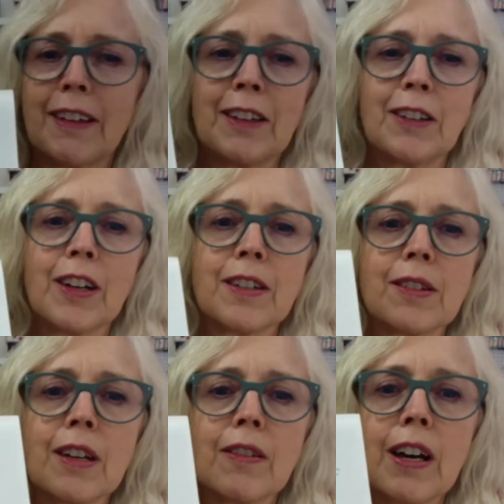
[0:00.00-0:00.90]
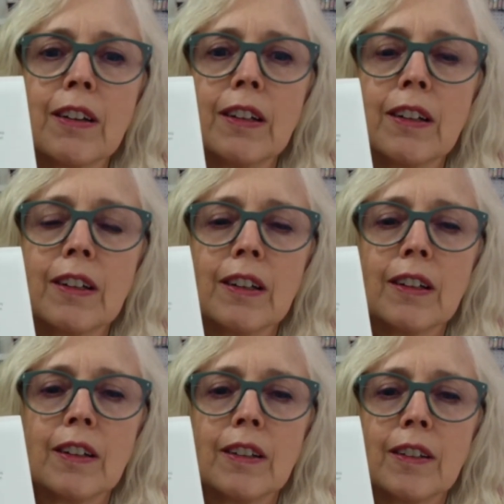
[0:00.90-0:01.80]
I don't know how to say that.
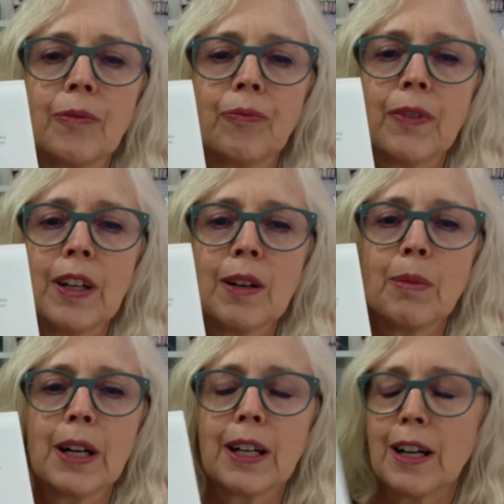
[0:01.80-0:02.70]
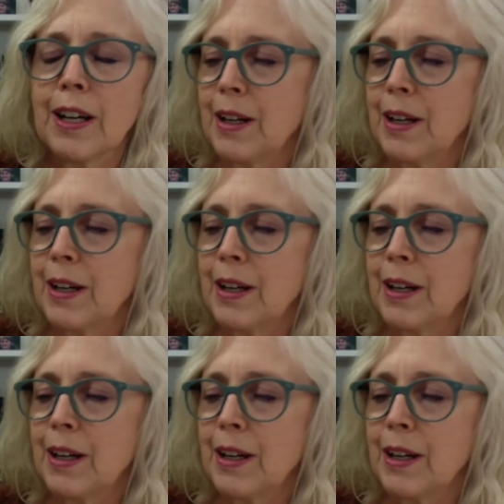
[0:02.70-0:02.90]
But